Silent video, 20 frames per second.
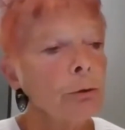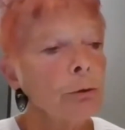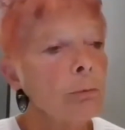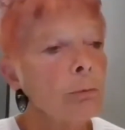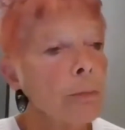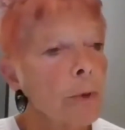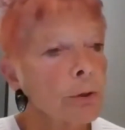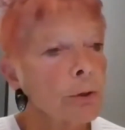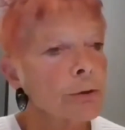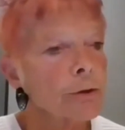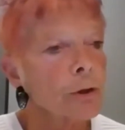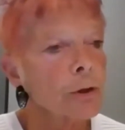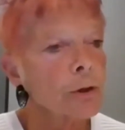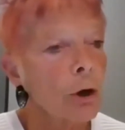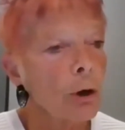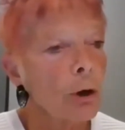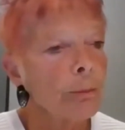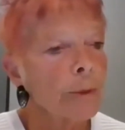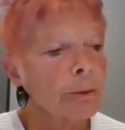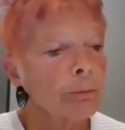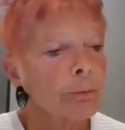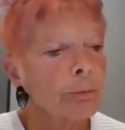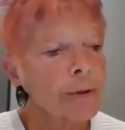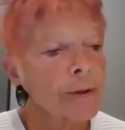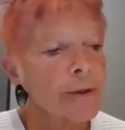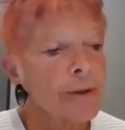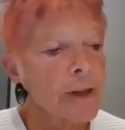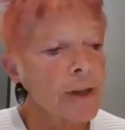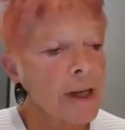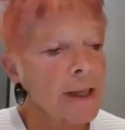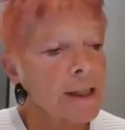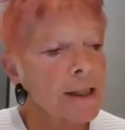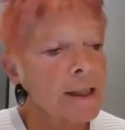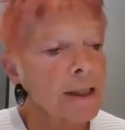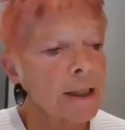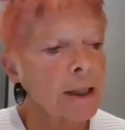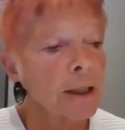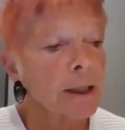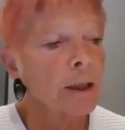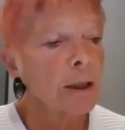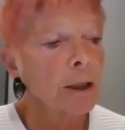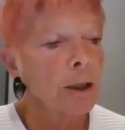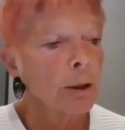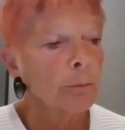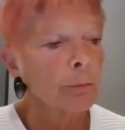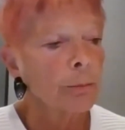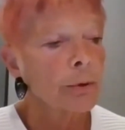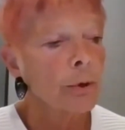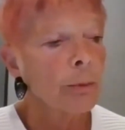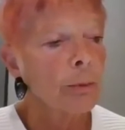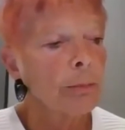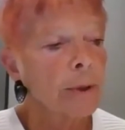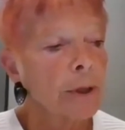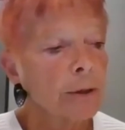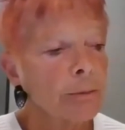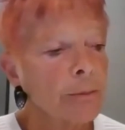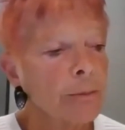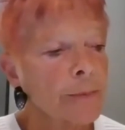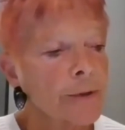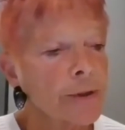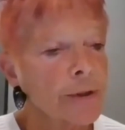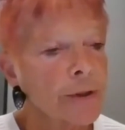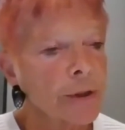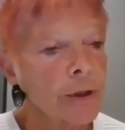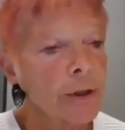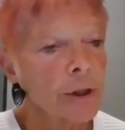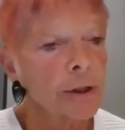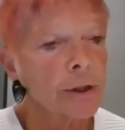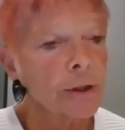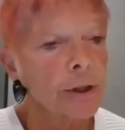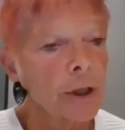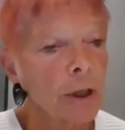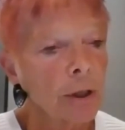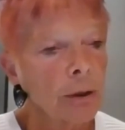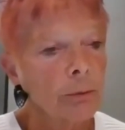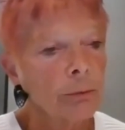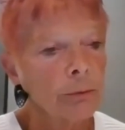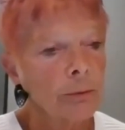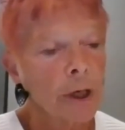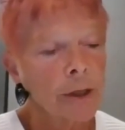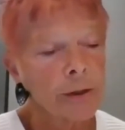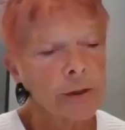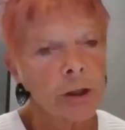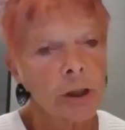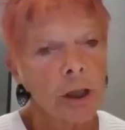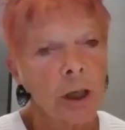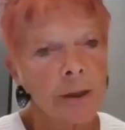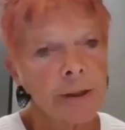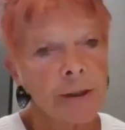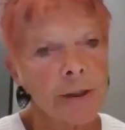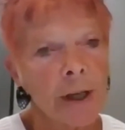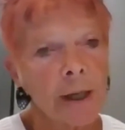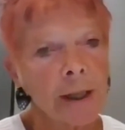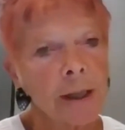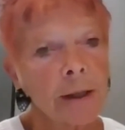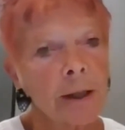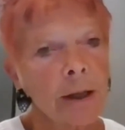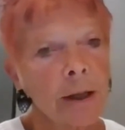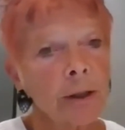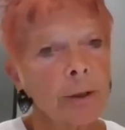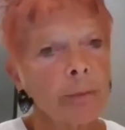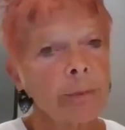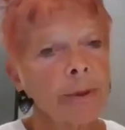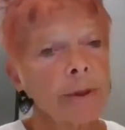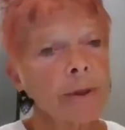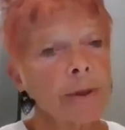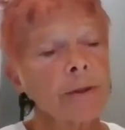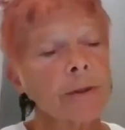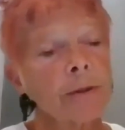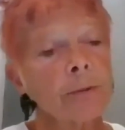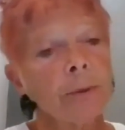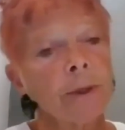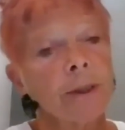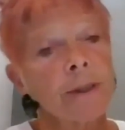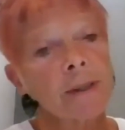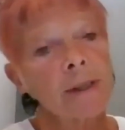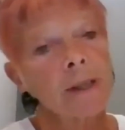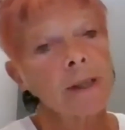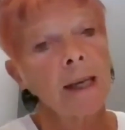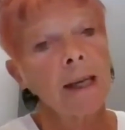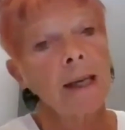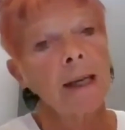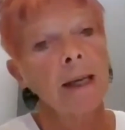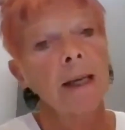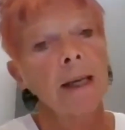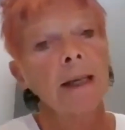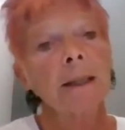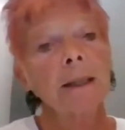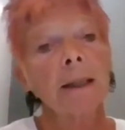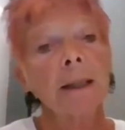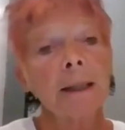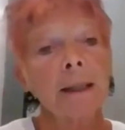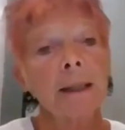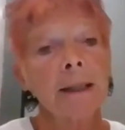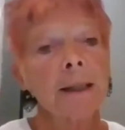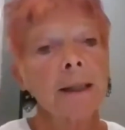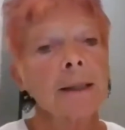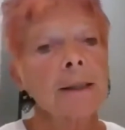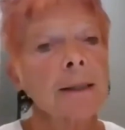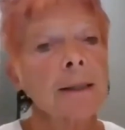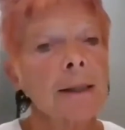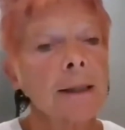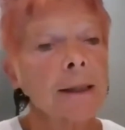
most common presenting problems that, as child psychotherapists, we see in clinics and